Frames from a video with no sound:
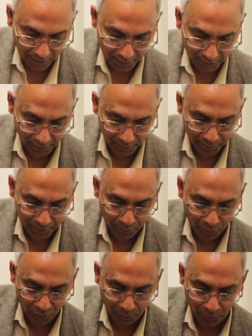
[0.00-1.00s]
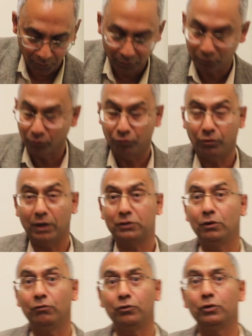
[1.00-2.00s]
talk a little bit more about
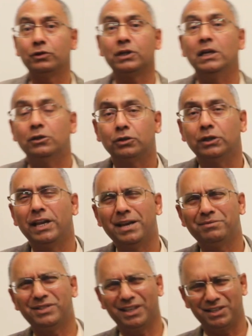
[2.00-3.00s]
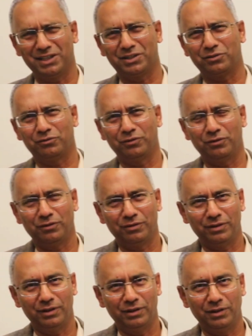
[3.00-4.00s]
fossil fuels. So the name suggests,
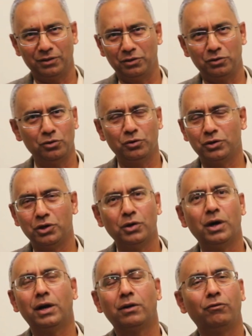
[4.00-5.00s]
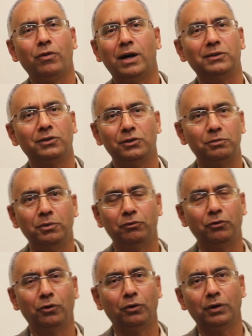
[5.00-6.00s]
you heard of fossils
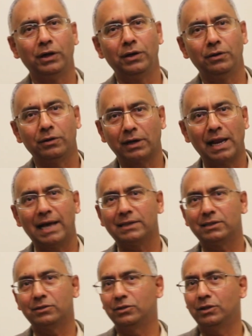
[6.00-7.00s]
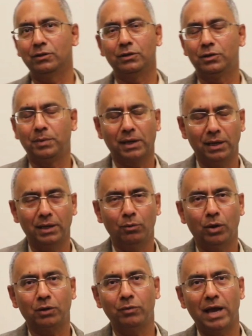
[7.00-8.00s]
before in classes. Typically
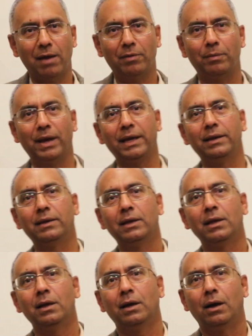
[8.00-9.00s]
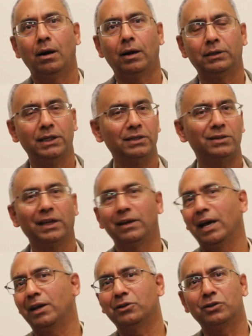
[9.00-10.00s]
what we have in mind are things
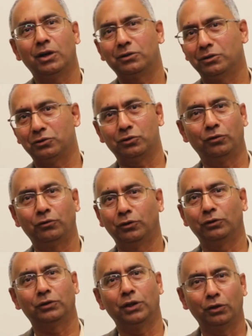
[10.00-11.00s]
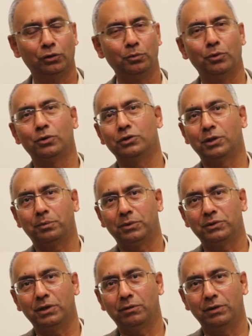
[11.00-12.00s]
like dinosaurs and so forth. The bones are
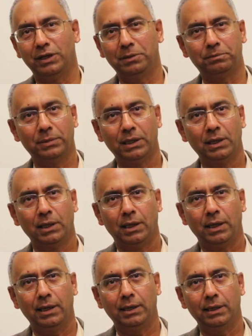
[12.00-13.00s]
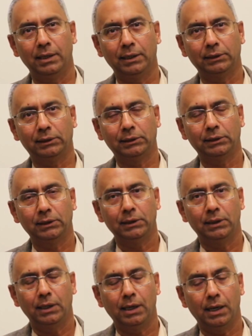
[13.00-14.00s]
preserved deep in earth.
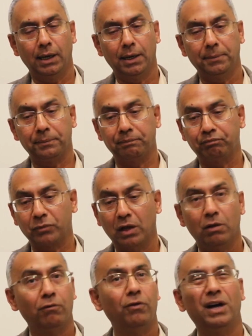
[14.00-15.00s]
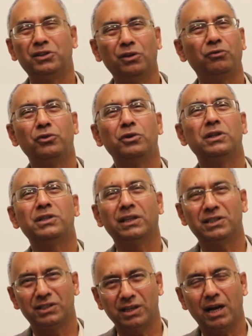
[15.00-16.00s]
Fossil fuels
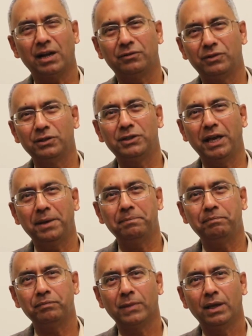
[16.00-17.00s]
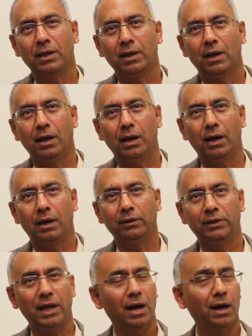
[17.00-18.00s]
are sort of the same.
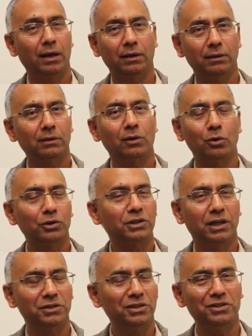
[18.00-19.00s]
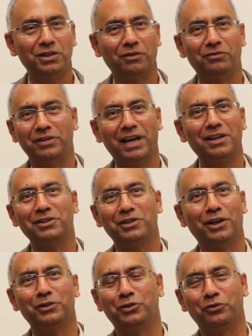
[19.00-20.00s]
They are close cousins of
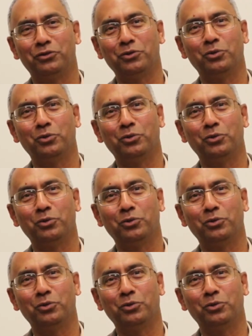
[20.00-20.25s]
dinosaurs, if